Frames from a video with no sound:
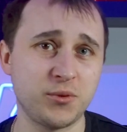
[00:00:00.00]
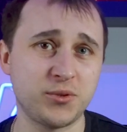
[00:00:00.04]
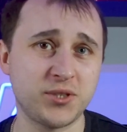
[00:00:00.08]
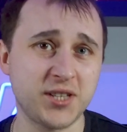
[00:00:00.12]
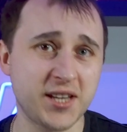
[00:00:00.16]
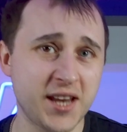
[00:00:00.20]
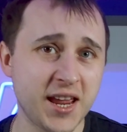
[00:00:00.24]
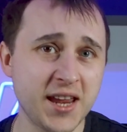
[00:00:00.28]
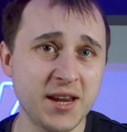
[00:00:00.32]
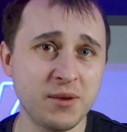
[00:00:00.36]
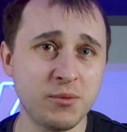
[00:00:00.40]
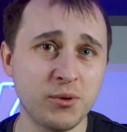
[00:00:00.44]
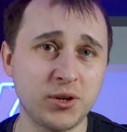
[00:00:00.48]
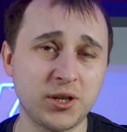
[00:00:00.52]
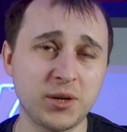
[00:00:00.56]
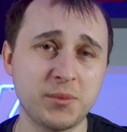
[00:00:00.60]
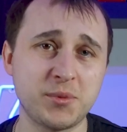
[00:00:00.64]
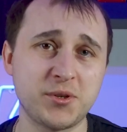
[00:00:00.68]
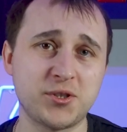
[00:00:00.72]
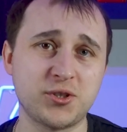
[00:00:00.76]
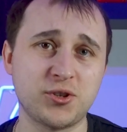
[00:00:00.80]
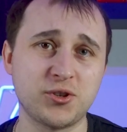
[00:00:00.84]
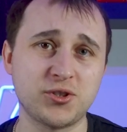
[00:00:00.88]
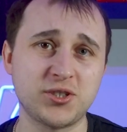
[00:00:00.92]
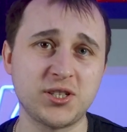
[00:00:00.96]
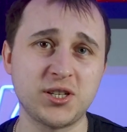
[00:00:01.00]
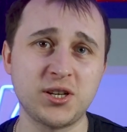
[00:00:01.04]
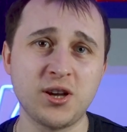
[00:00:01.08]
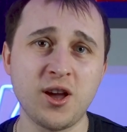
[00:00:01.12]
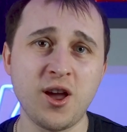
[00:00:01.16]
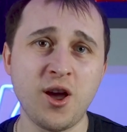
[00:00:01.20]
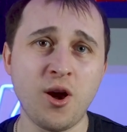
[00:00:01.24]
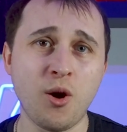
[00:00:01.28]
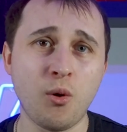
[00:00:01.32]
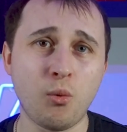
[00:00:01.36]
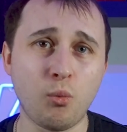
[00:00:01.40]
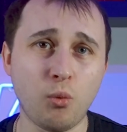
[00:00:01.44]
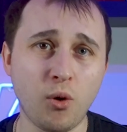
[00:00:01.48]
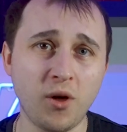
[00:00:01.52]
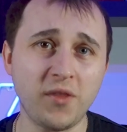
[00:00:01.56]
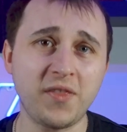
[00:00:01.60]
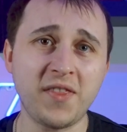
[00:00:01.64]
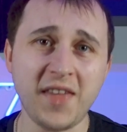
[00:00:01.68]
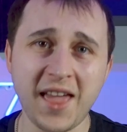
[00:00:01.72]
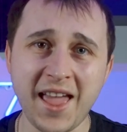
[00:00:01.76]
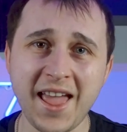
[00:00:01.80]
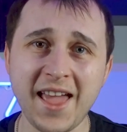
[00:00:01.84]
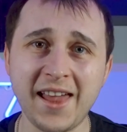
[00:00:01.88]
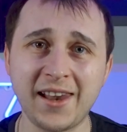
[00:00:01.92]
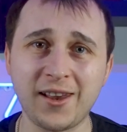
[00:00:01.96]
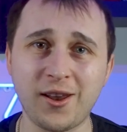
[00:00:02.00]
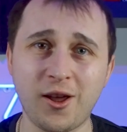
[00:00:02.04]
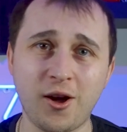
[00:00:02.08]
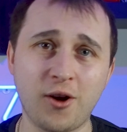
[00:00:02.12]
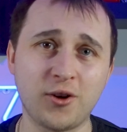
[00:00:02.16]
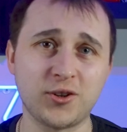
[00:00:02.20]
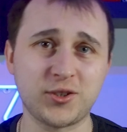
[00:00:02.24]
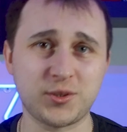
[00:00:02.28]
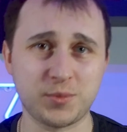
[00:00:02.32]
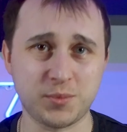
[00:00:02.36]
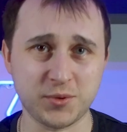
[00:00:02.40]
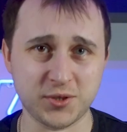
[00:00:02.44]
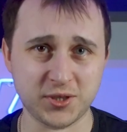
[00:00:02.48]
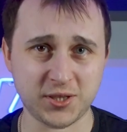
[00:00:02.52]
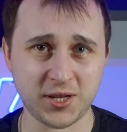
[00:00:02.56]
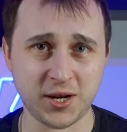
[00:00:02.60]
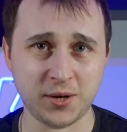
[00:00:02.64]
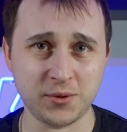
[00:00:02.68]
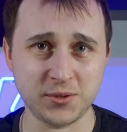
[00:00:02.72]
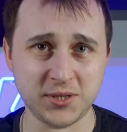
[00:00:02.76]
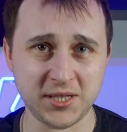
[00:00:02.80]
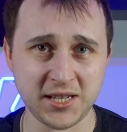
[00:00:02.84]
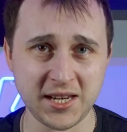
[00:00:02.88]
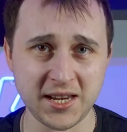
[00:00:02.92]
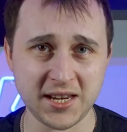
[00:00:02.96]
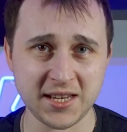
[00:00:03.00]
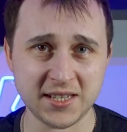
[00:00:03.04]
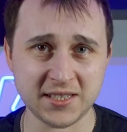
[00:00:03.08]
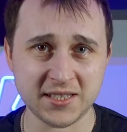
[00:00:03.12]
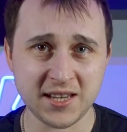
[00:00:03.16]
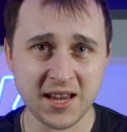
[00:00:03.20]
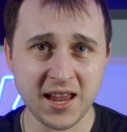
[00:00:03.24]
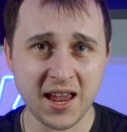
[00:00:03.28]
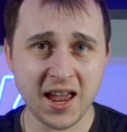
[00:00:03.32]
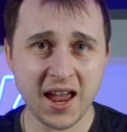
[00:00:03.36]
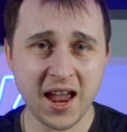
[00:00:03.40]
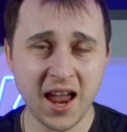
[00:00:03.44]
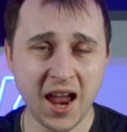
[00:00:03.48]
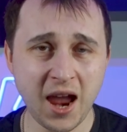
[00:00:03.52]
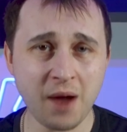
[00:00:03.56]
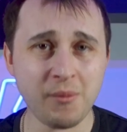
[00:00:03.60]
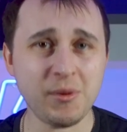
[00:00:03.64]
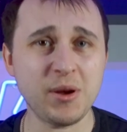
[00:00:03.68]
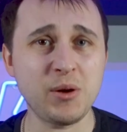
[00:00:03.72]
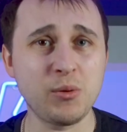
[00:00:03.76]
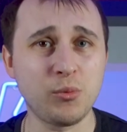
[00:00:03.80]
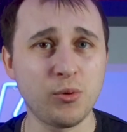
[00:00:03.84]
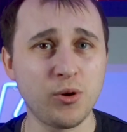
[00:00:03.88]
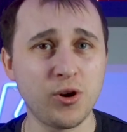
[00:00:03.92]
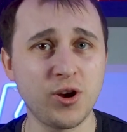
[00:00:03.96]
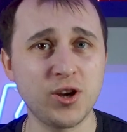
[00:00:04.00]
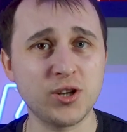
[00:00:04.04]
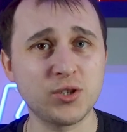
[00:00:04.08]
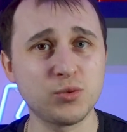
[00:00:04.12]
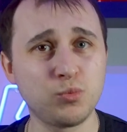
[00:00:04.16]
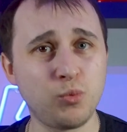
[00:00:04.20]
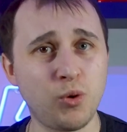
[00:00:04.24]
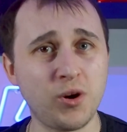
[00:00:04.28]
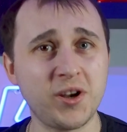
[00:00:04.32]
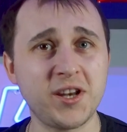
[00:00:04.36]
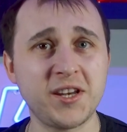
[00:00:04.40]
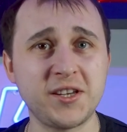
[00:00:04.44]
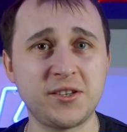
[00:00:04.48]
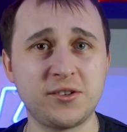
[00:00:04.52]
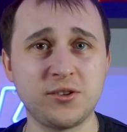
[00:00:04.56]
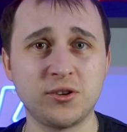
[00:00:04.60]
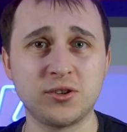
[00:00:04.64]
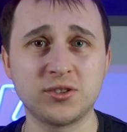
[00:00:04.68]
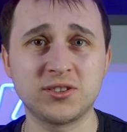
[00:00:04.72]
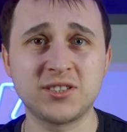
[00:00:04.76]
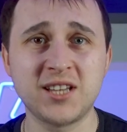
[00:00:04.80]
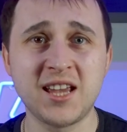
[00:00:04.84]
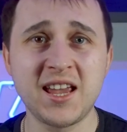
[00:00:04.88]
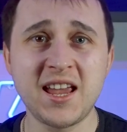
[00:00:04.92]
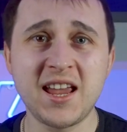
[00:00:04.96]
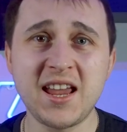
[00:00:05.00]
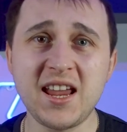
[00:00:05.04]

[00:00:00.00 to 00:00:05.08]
Today we're going to be discussing what the hell Octopus Cosy is, how it works, what it does,